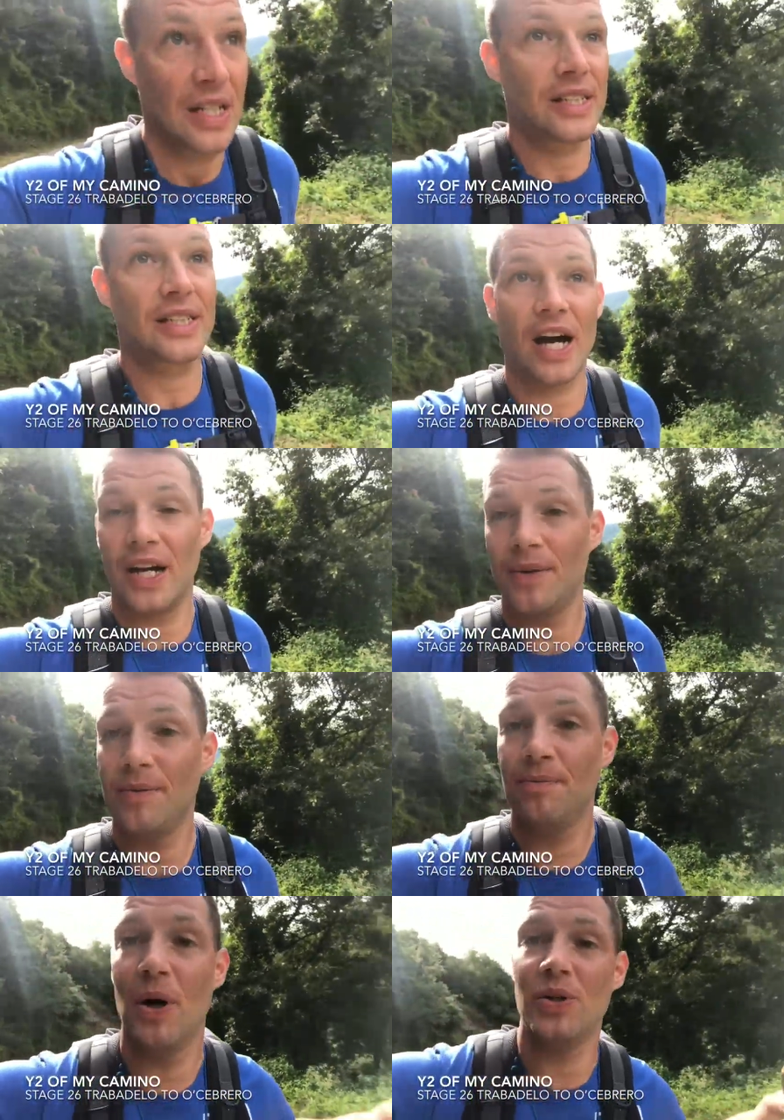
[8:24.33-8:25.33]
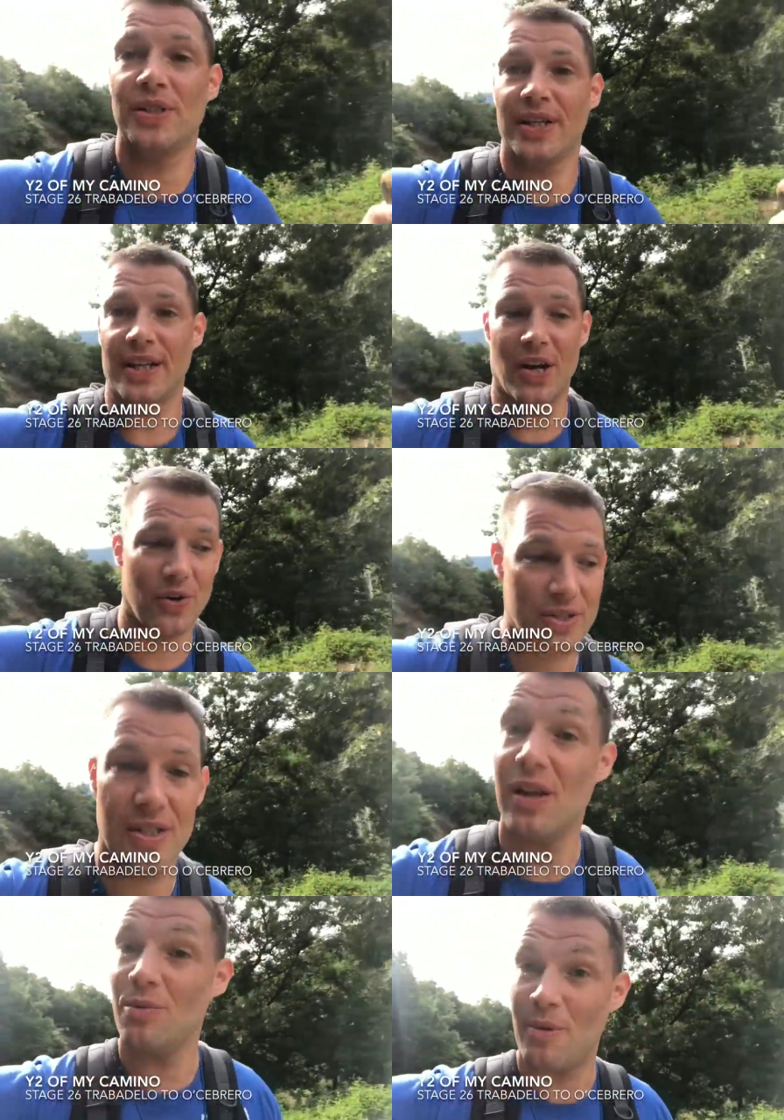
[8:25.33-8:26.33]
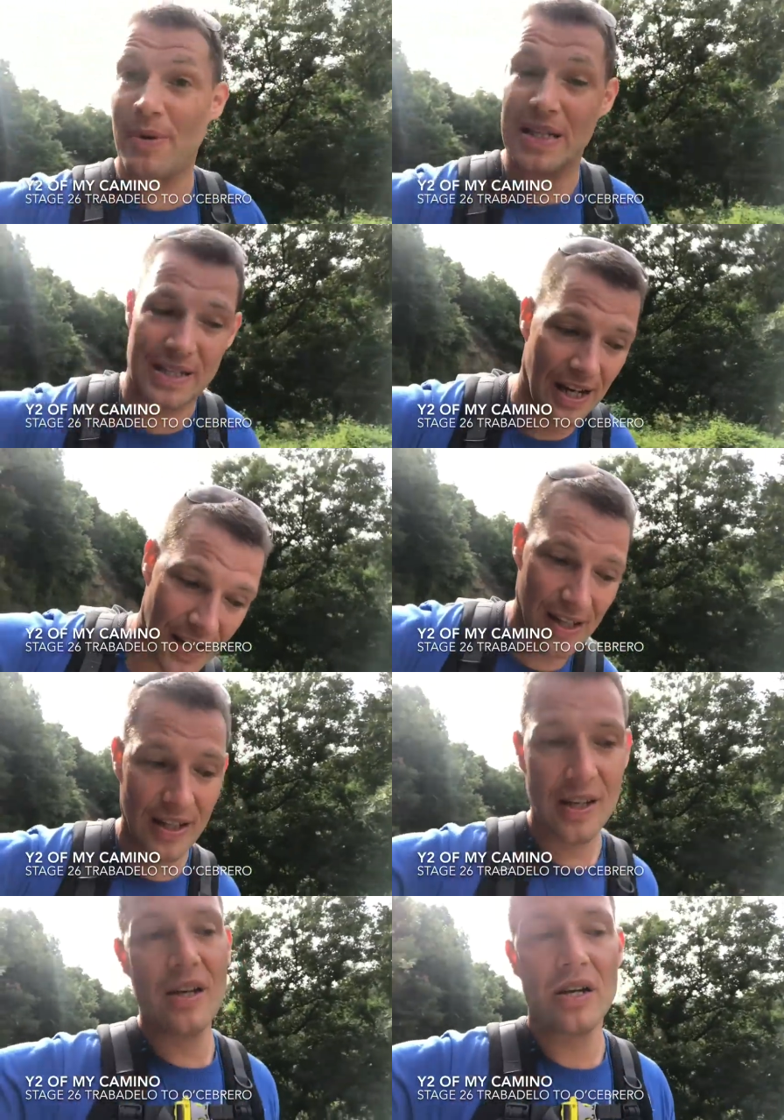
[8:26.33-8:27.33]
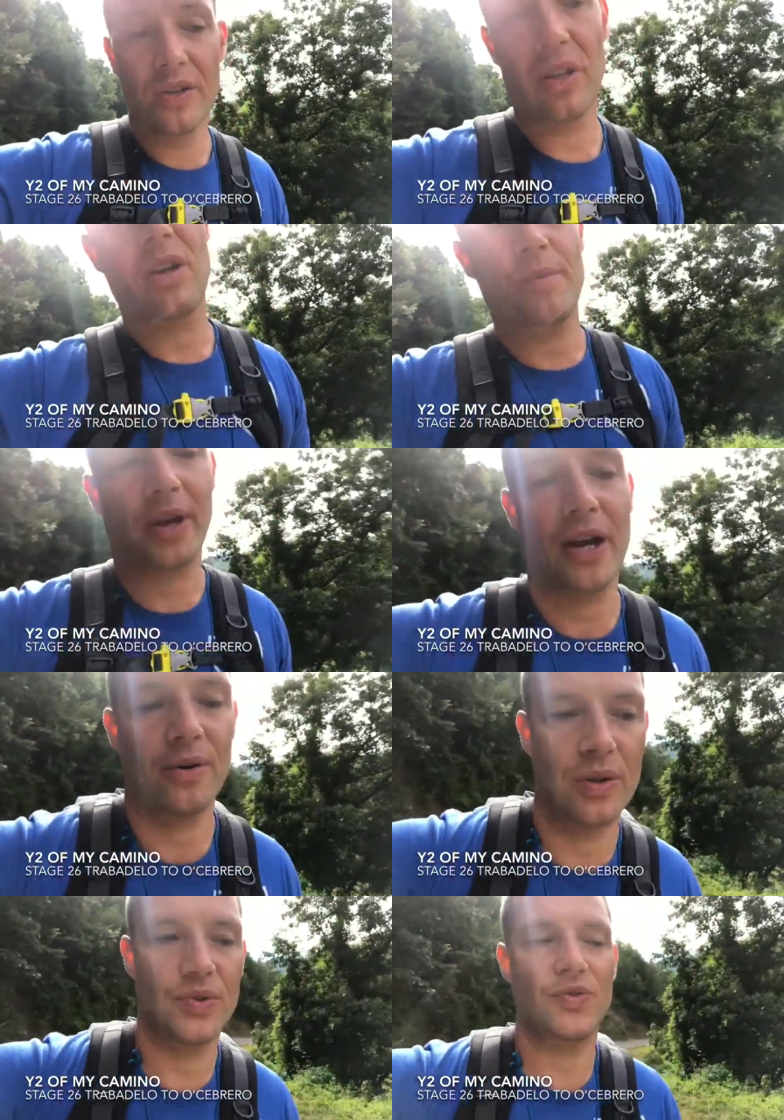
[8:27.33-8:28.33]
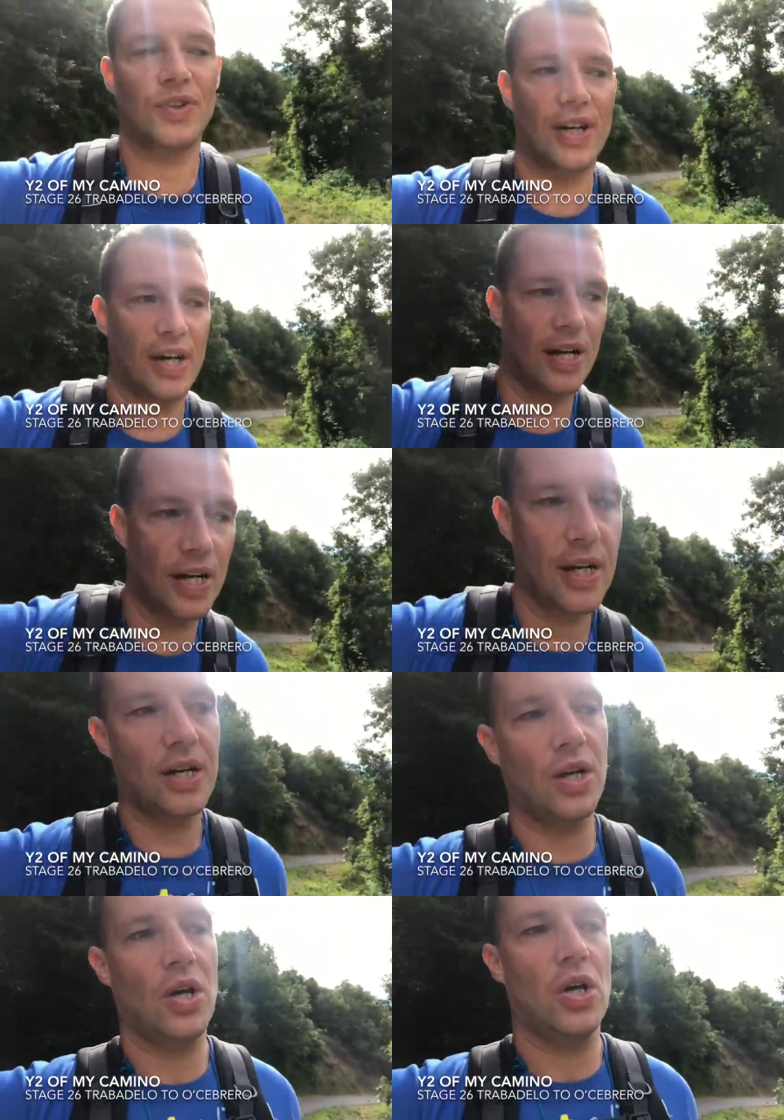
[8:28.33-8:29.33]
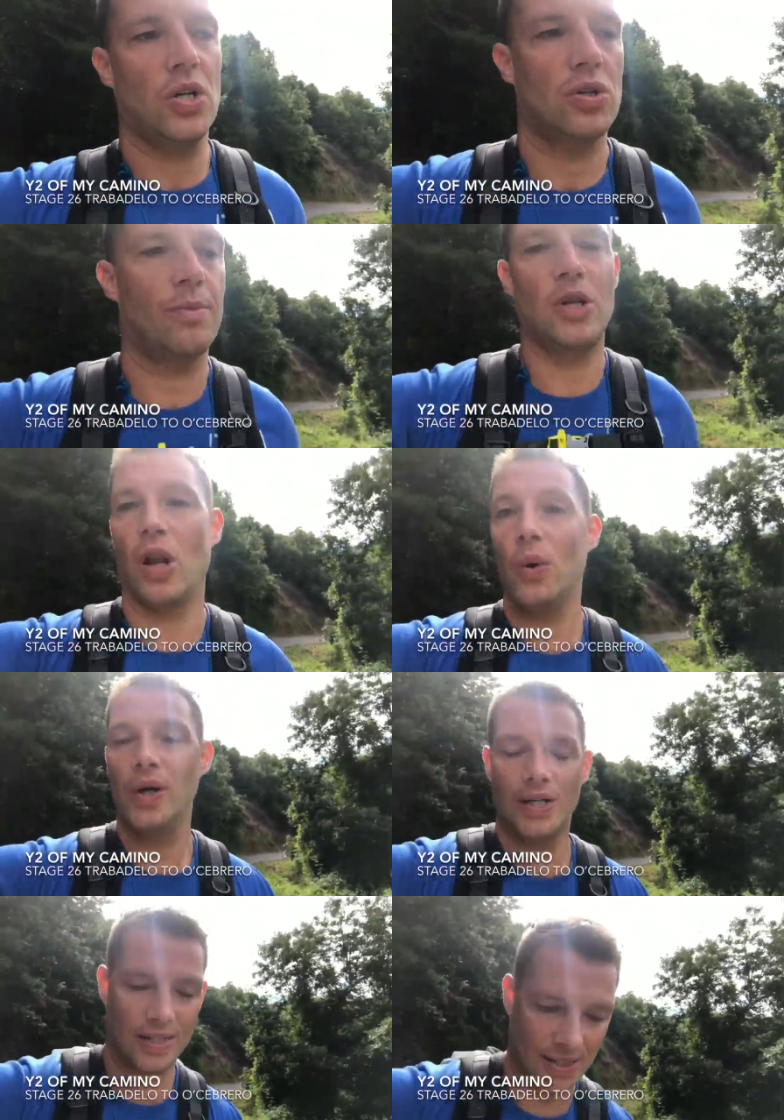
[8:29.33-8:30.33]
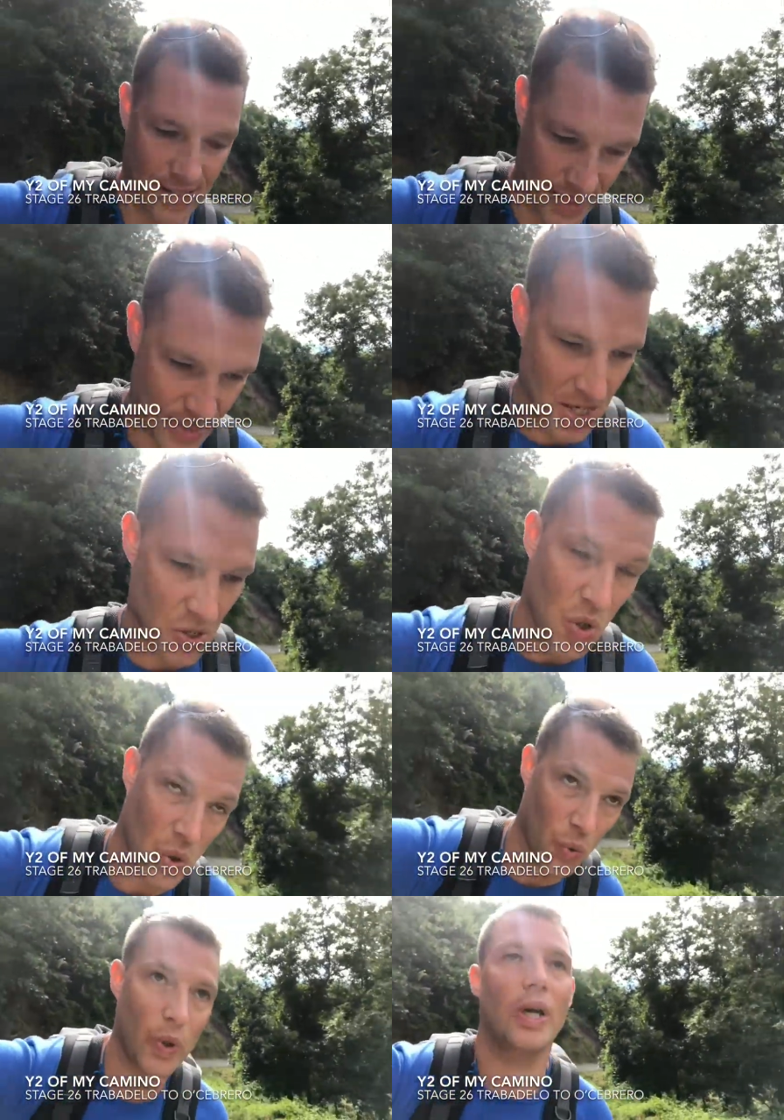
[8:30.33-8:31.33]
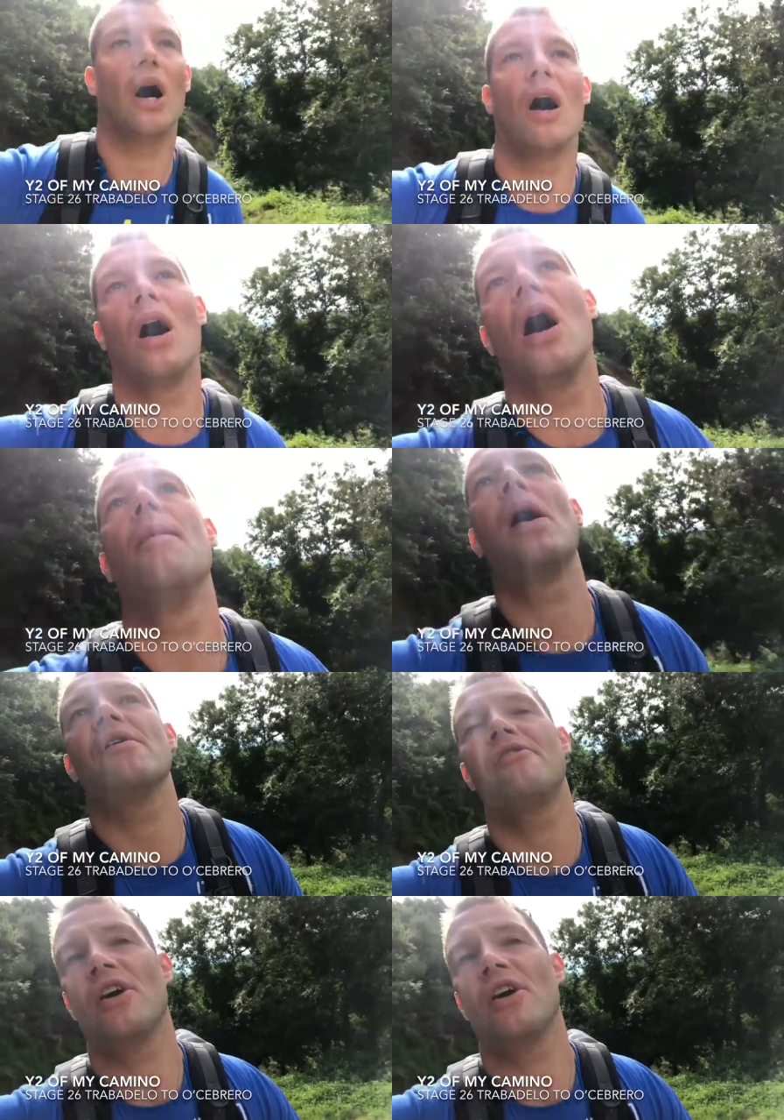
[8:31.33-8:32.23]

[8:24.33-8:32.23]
the sign posting the arrows is a little bit better than coming out of uh, Trabadelo. We are about